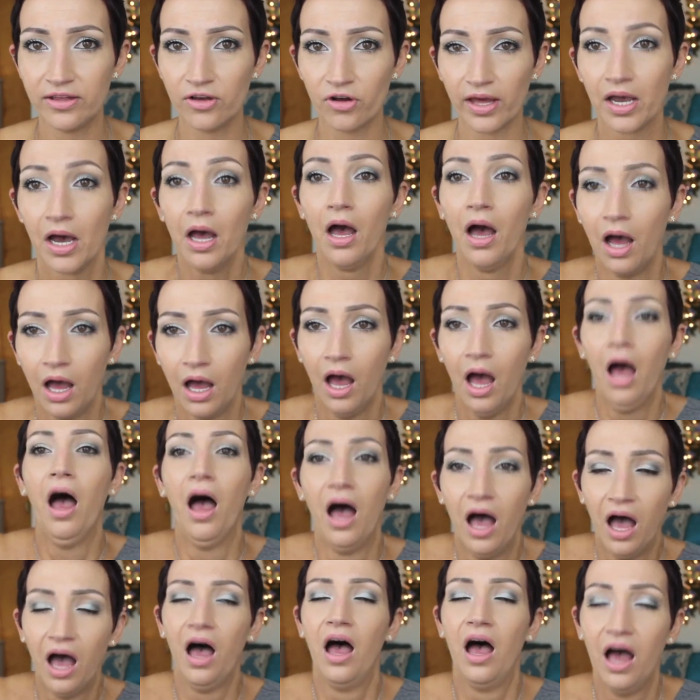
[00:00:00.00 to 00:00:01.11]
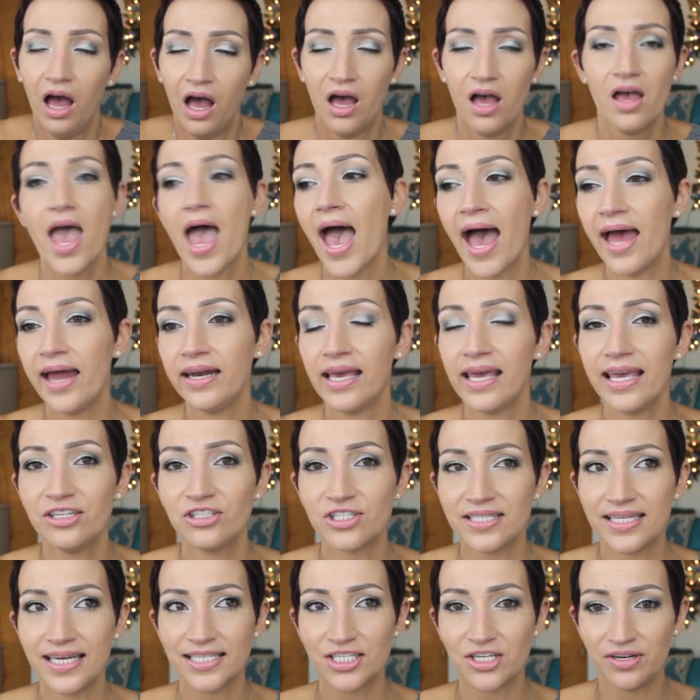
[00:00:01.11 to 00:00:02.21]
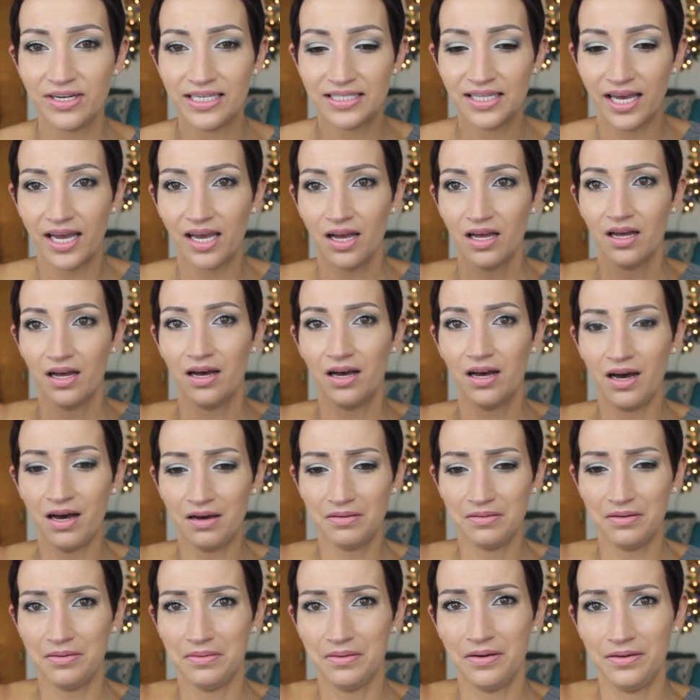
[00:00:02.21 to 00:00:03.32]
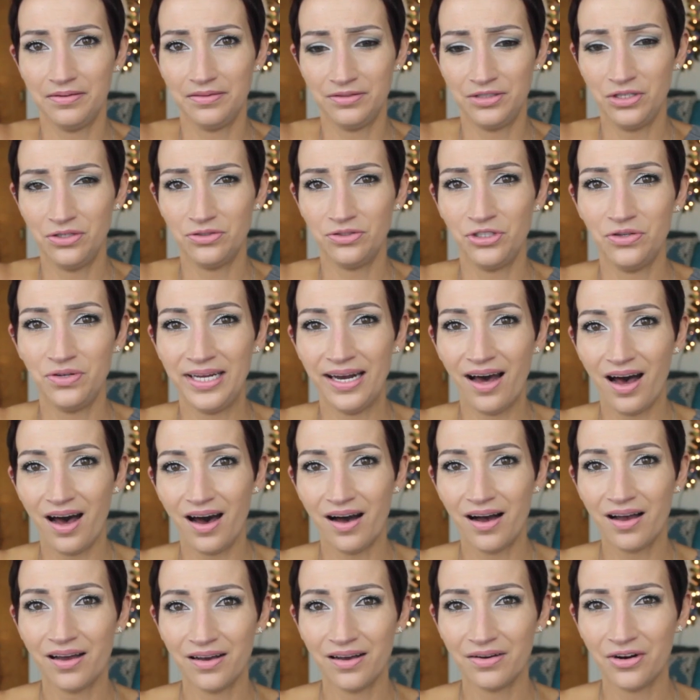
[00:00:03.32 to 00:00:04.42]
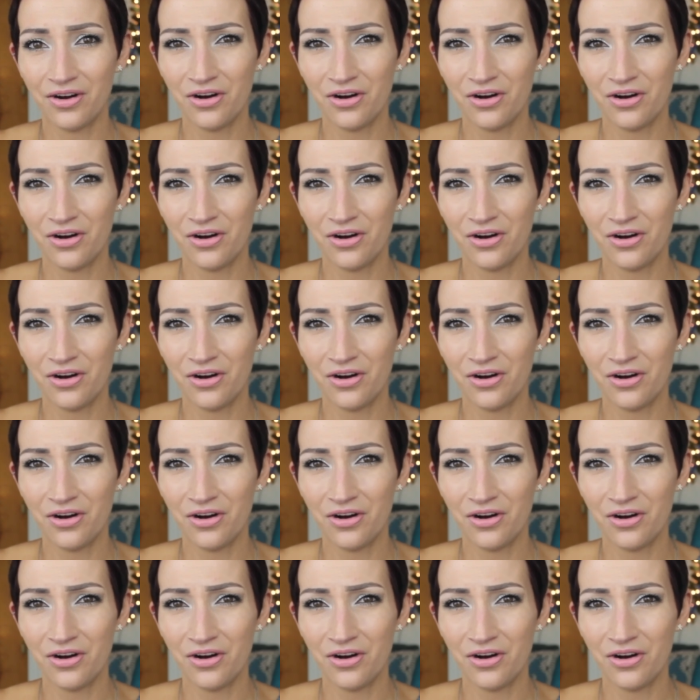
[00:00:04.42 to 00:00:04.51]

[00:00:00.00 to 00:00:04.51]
You're like, and he just stands there and he's like, uh, do, do you need a hug?